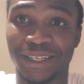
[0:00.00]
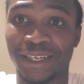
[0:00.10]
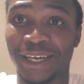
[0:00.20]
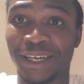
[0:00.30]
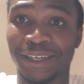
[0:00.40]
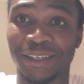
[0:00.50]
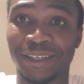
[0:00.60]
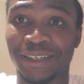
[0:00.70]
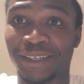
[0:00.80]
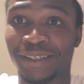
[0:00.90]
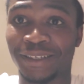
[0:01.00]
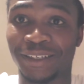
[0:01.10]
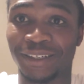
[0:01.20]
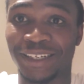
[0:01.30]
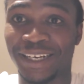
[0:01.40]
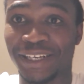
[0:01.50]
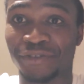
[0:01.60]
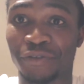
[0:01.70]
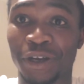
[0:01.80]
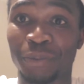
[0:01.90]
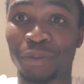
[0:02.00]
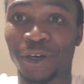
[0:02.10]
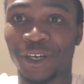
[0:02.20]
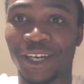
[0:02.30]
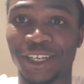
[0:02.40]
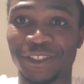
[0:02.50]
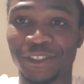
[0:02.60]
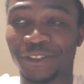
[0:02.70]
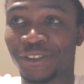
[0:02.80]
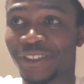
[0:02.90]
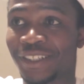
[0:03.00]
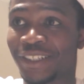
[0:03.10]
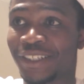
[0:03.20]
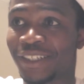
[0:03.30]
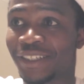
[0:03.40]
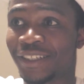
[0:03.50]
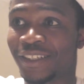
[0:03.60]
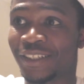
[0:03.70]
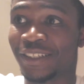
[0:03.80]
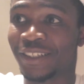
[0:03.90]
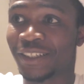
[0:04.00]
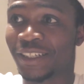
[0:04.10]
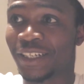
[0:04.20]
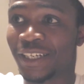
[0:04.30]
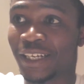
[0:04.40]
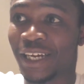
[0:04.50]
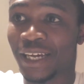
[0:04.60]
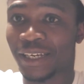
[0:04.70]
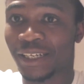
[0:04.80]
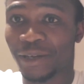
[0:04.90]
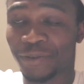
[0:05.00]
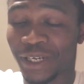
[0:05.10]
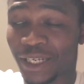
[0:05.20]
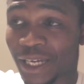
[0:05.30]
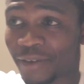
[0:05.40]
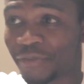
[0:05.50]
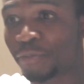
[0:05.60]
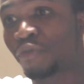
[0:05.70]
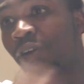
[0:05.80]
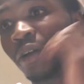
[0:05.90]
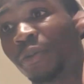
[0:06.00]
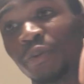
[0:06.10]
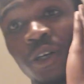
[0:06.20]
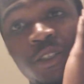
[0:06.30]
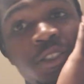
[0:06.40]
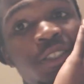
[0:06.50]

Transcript: God that is frowned upon God. You know, that God frowned upon.